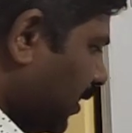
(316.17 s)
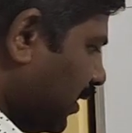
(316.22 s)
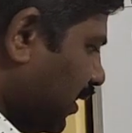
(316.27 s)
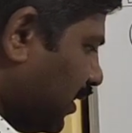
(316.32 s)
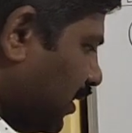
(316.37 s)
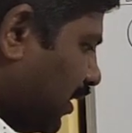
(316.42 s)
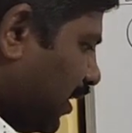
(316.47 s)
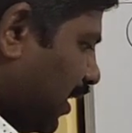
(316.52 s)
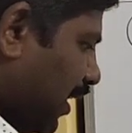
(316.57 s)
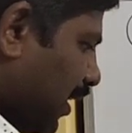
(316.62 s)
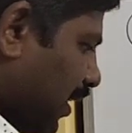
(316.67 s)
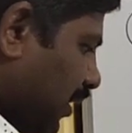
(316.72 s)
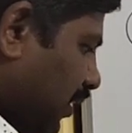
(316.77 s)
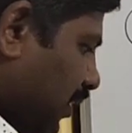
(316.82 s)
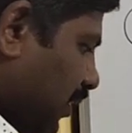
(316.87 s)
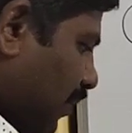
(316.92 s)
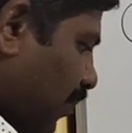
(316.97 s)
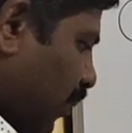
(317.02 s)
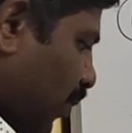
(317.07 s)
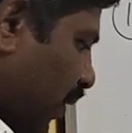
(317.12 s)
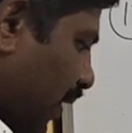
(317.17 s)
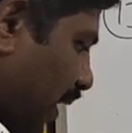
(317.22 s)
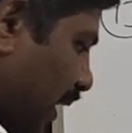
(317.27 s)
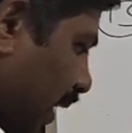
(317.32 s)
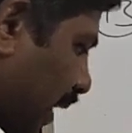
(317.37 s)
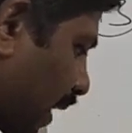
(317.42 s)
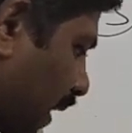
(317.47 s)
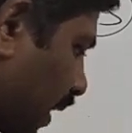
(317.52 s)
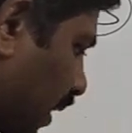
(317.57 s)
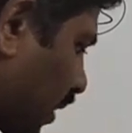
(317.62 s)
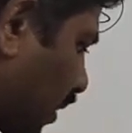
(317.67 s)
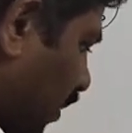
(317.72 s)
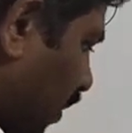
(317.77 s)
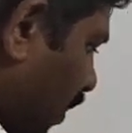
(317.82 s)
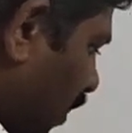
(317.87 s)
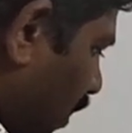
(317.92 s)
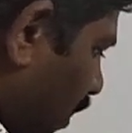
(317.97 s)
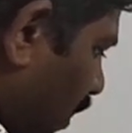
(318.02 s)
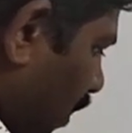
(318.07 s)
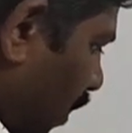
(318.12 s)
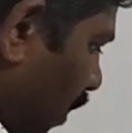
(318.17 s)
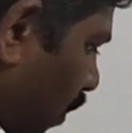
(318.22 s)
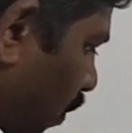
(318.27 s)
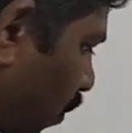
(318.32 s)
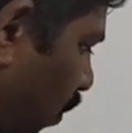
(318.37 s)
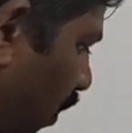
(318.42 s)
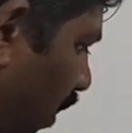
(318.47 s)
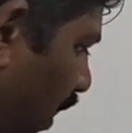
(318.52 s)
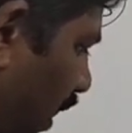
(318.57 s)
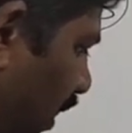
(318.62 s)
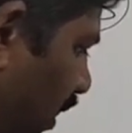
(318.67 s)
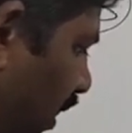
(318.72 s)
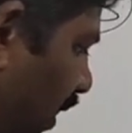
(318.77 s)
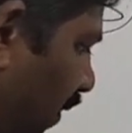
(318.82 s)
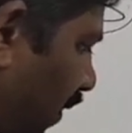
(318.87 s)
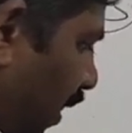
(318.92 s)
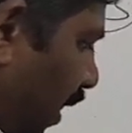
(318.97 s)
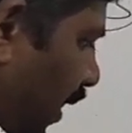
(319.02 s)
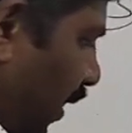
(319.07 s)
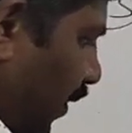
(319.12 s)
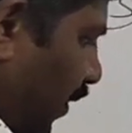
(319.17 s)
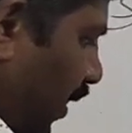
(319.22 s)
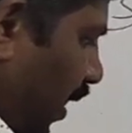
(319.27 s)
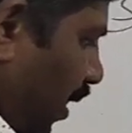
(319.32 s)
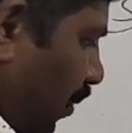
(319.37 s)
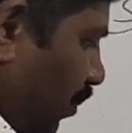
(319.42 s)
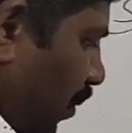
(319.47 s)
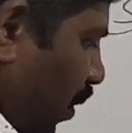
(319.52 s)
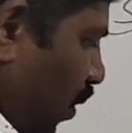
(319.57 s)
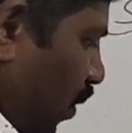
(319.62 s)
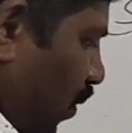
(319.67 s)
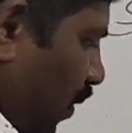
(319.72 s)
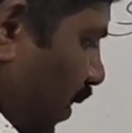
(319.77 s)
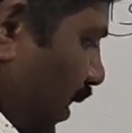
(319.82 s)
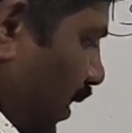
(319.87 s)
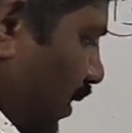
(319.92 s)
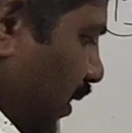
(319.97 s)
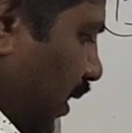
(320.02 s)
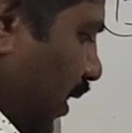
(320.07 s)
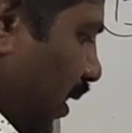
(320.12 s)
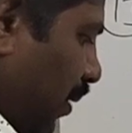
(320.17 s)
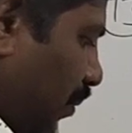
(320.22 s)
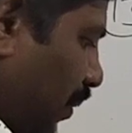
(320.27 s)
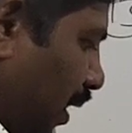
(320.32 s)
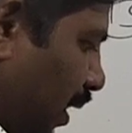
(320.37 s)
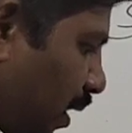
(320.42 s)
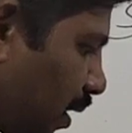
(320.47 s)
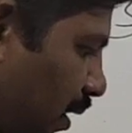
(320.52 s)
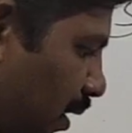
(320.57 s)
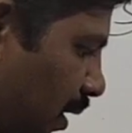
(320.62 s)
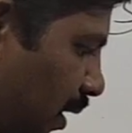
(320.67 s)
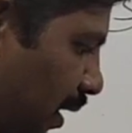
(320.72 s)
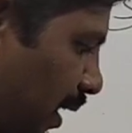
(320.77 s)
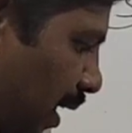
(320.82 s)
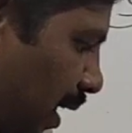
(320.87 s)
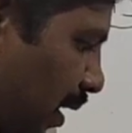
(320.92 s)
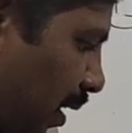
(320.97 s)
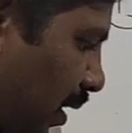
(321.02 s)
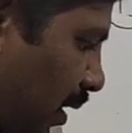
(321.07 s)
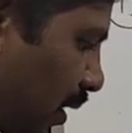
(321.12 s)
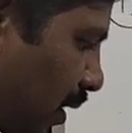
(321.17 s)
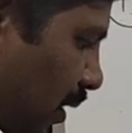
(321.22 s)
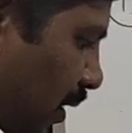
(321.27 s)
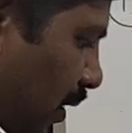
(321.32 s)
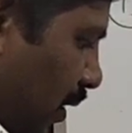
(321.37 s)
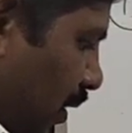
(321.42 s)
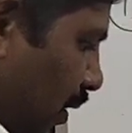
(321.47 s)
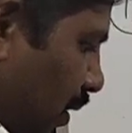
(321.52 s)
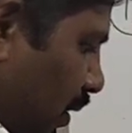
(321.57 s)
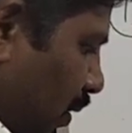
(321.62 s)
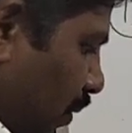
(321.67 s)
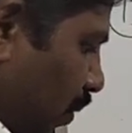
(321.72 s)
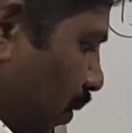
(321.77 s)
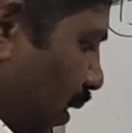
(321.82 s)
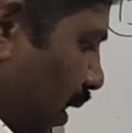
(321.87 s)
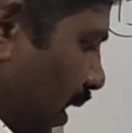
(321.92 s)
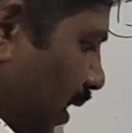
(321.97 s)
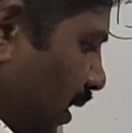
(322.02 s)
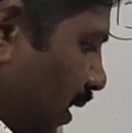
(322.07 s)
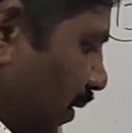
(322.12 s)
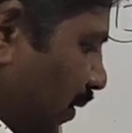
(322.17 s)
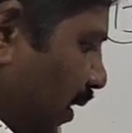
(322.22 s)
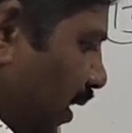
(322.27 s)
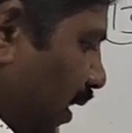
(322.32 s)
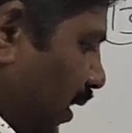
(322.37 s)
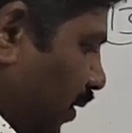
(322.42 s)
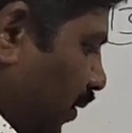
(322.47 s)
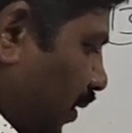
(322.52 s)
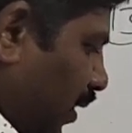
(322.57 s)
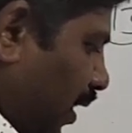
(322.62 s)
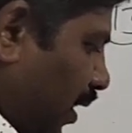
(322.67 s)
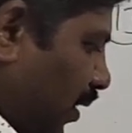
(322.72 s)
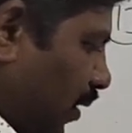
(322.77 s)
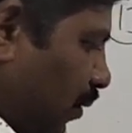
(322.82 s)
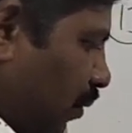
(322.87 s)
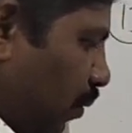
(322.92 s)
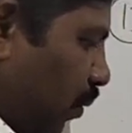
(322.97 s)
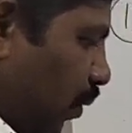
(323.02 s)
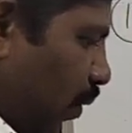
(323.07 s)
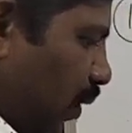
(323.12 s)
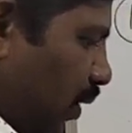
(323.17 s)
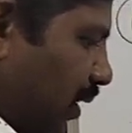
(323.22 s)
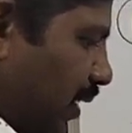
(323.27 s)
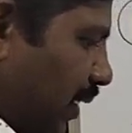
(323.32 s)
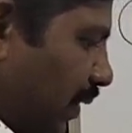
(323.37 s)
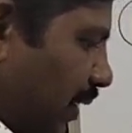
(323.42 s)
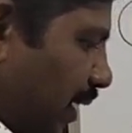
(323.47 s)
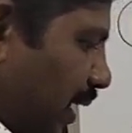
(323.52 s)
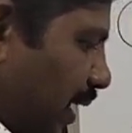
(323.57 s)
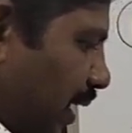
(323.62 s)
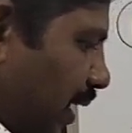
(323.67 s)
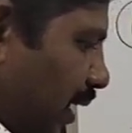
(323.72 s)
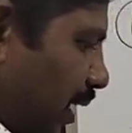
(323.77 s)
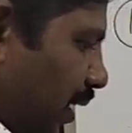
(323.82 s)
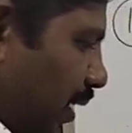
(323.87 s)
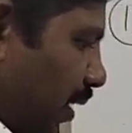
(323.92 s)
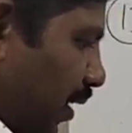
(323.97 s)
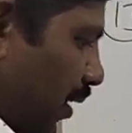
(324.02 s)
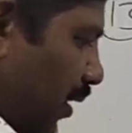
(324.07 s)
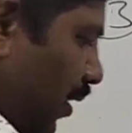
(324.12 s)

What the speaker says: in this case is 47 into 10 power 1 is nothing but 10. 47 into 10, 470.